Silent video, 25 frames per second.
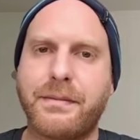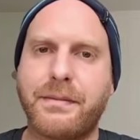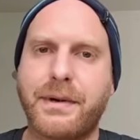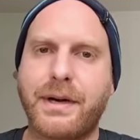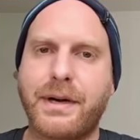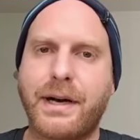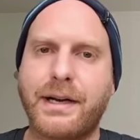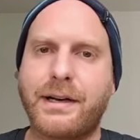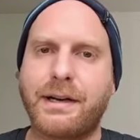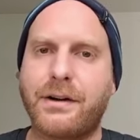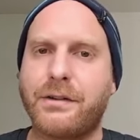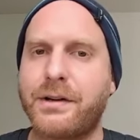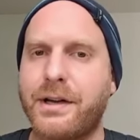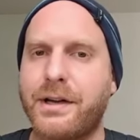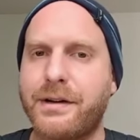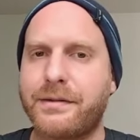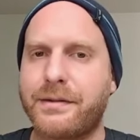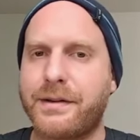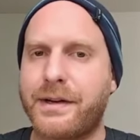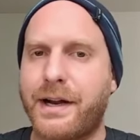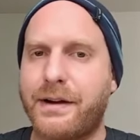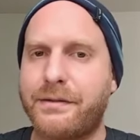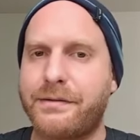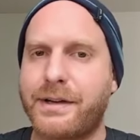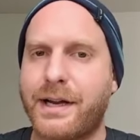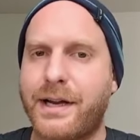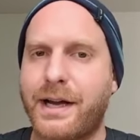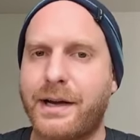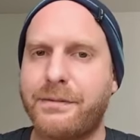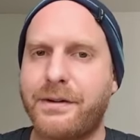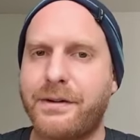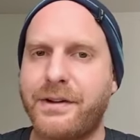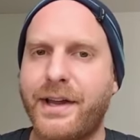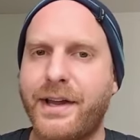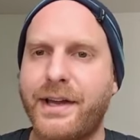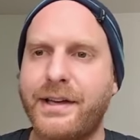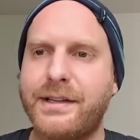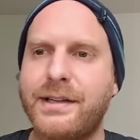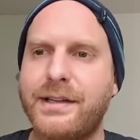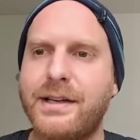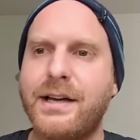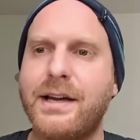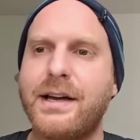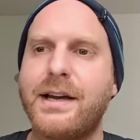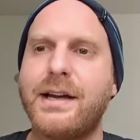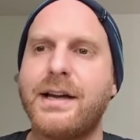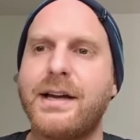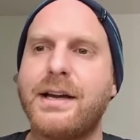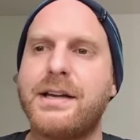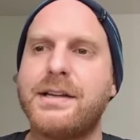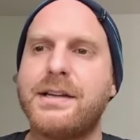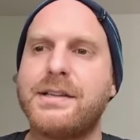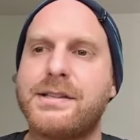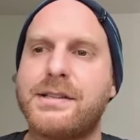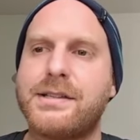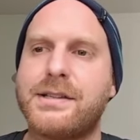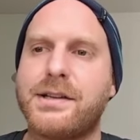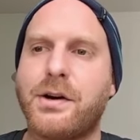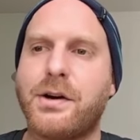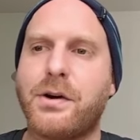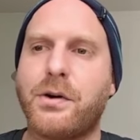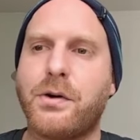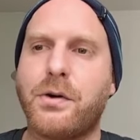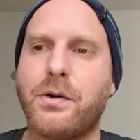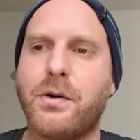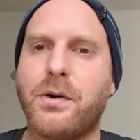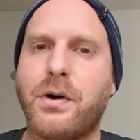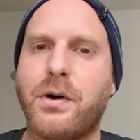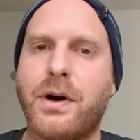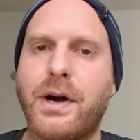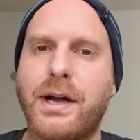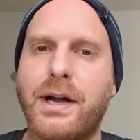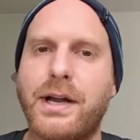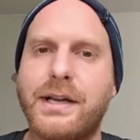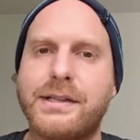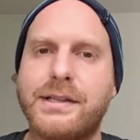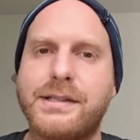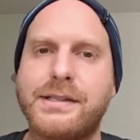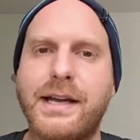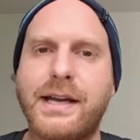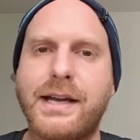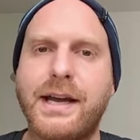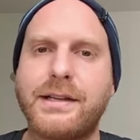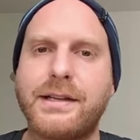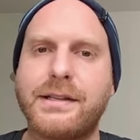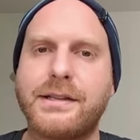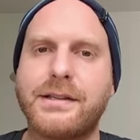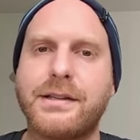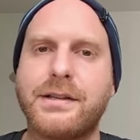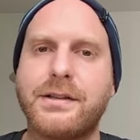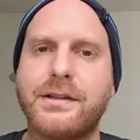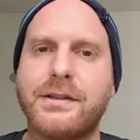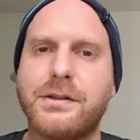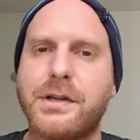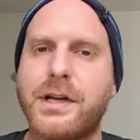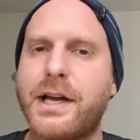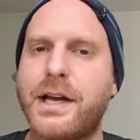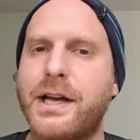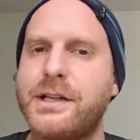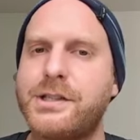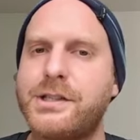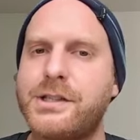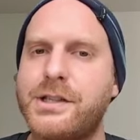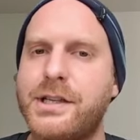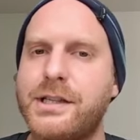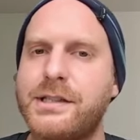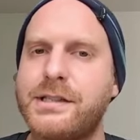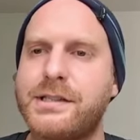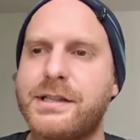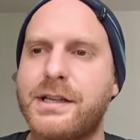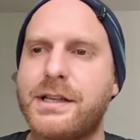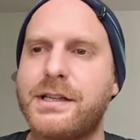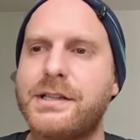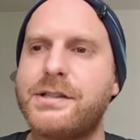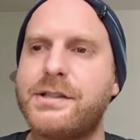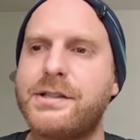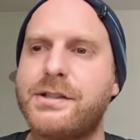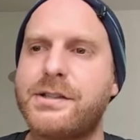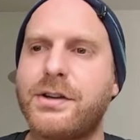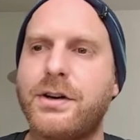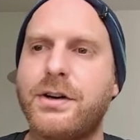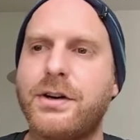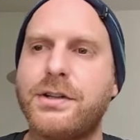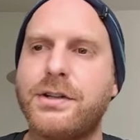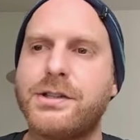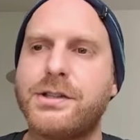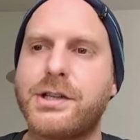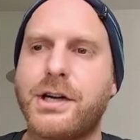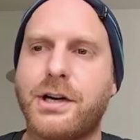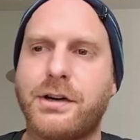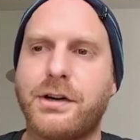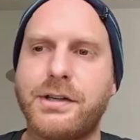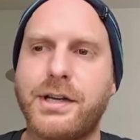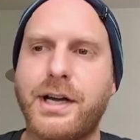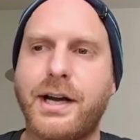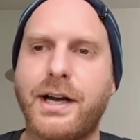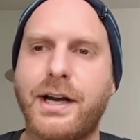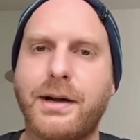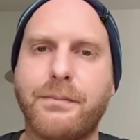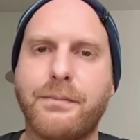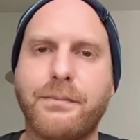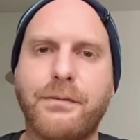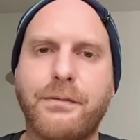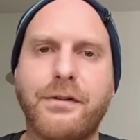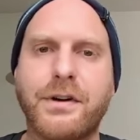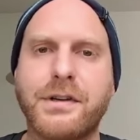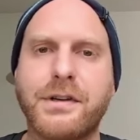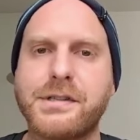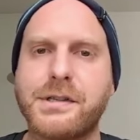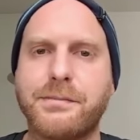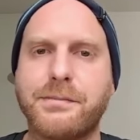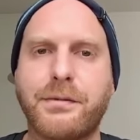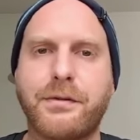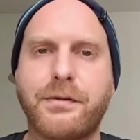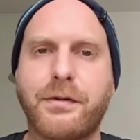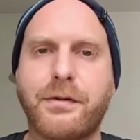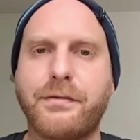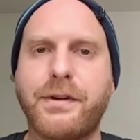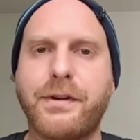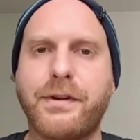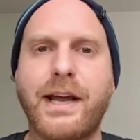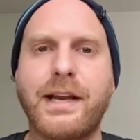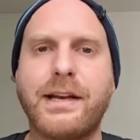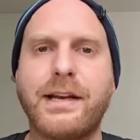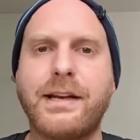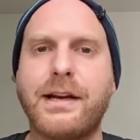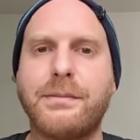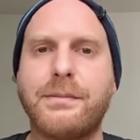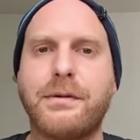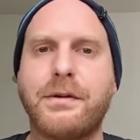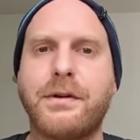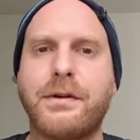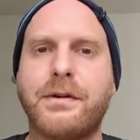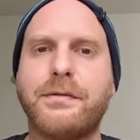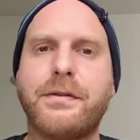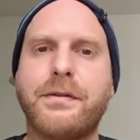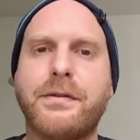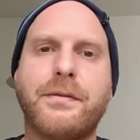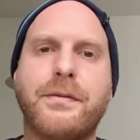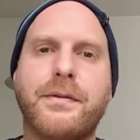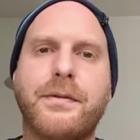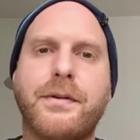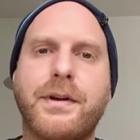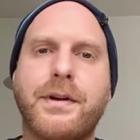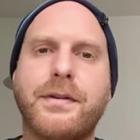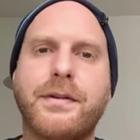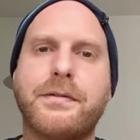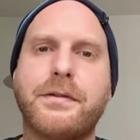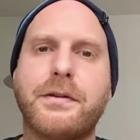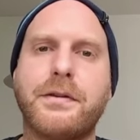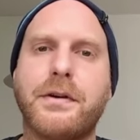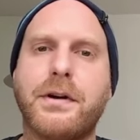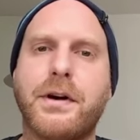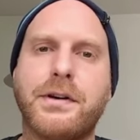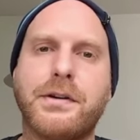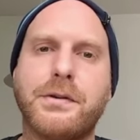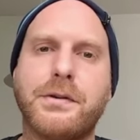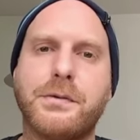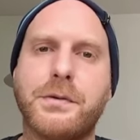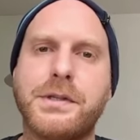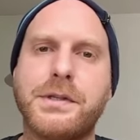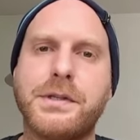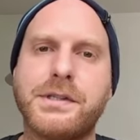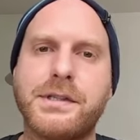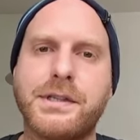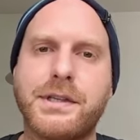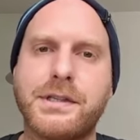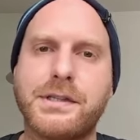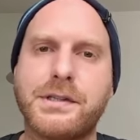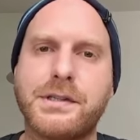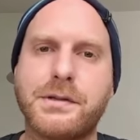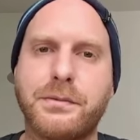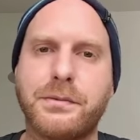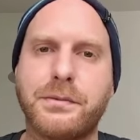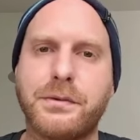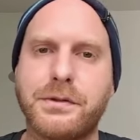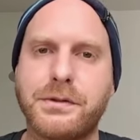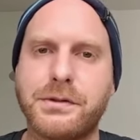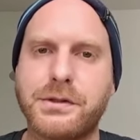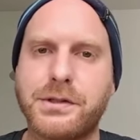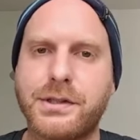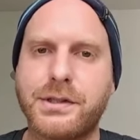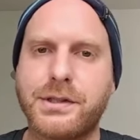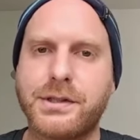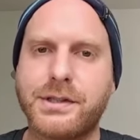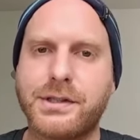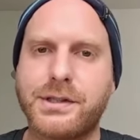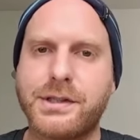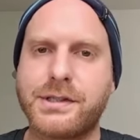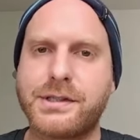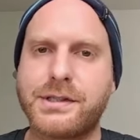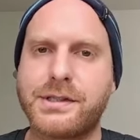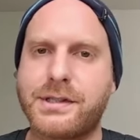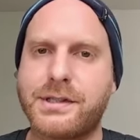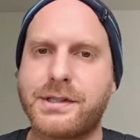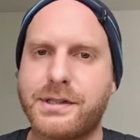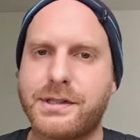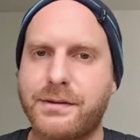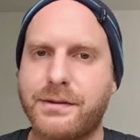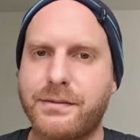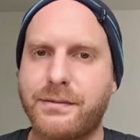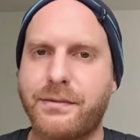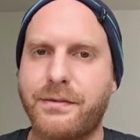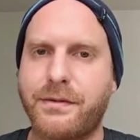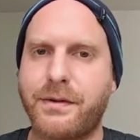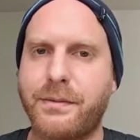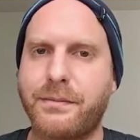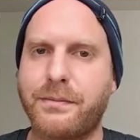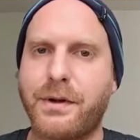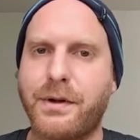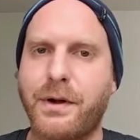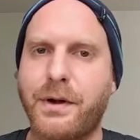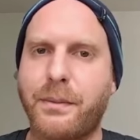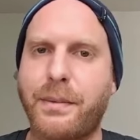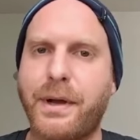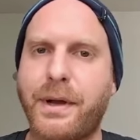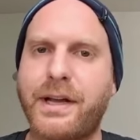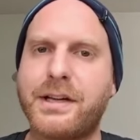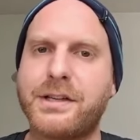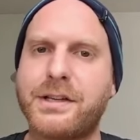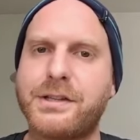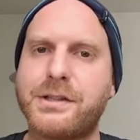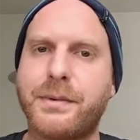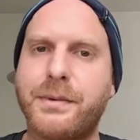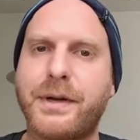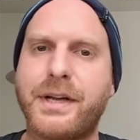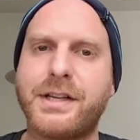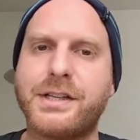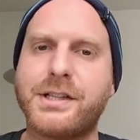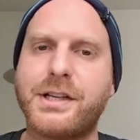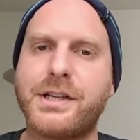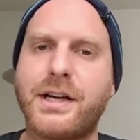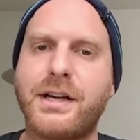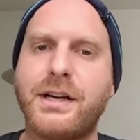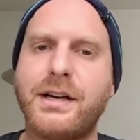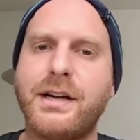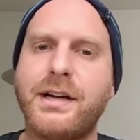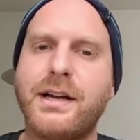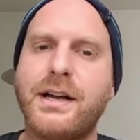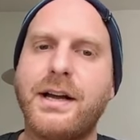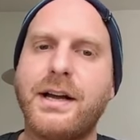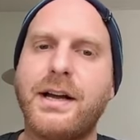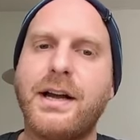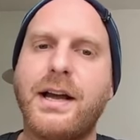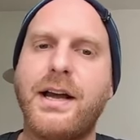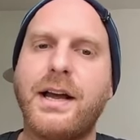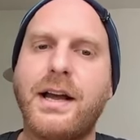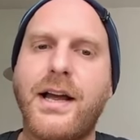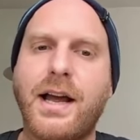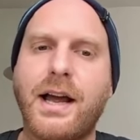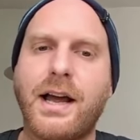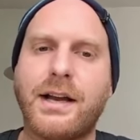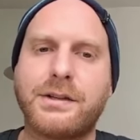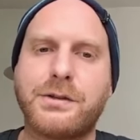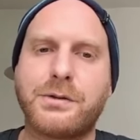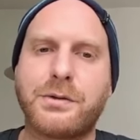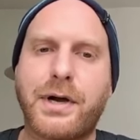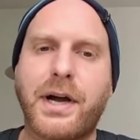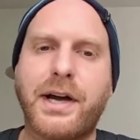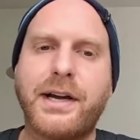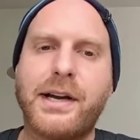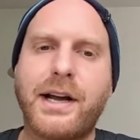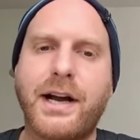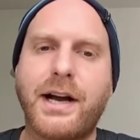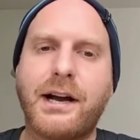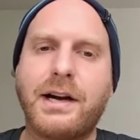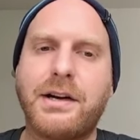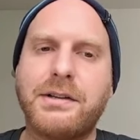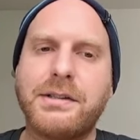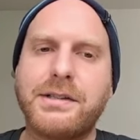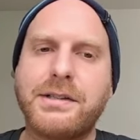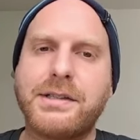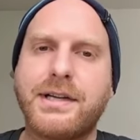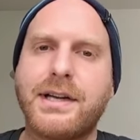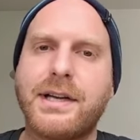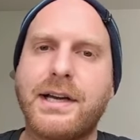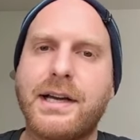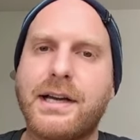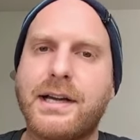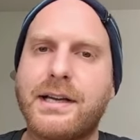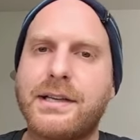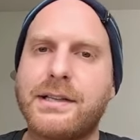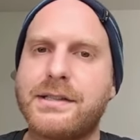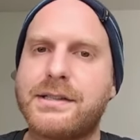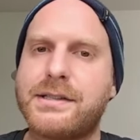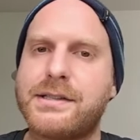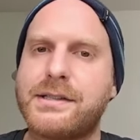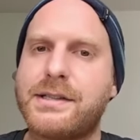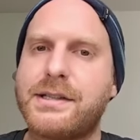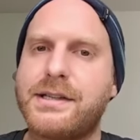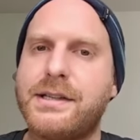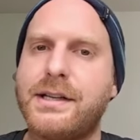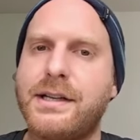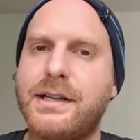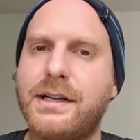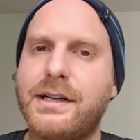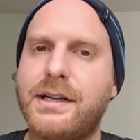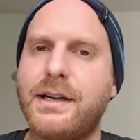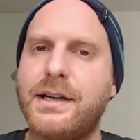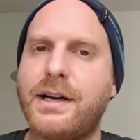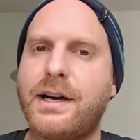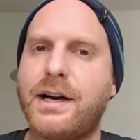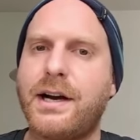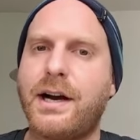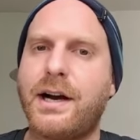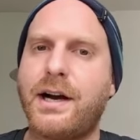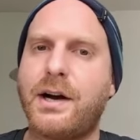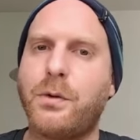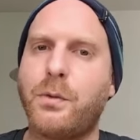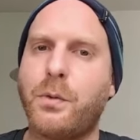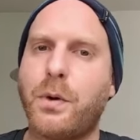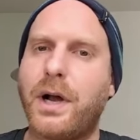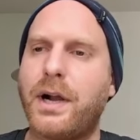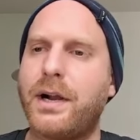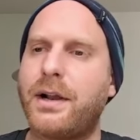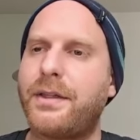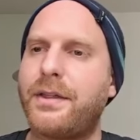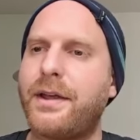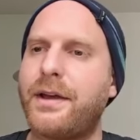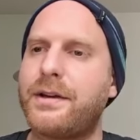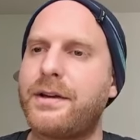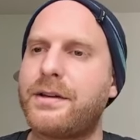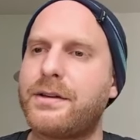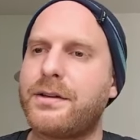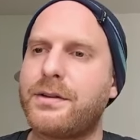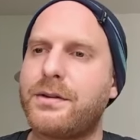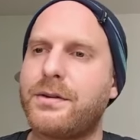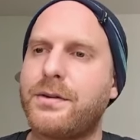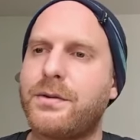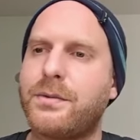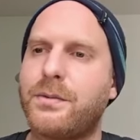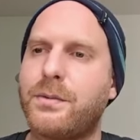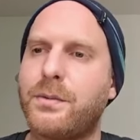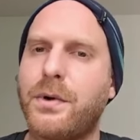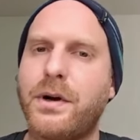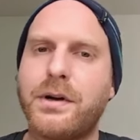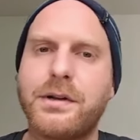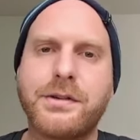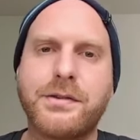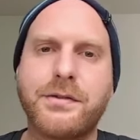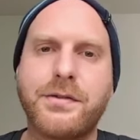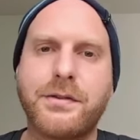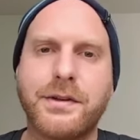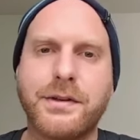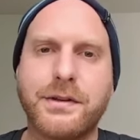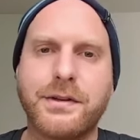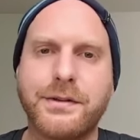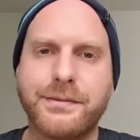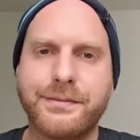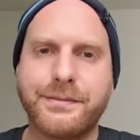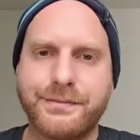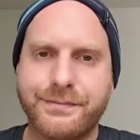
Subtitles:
I don't have enough time for that. So instead, you can just install Showtime, for example, from FlatHub or from, if you're on a recent distribution, just from your package manager, and try it out and see how well that works for you.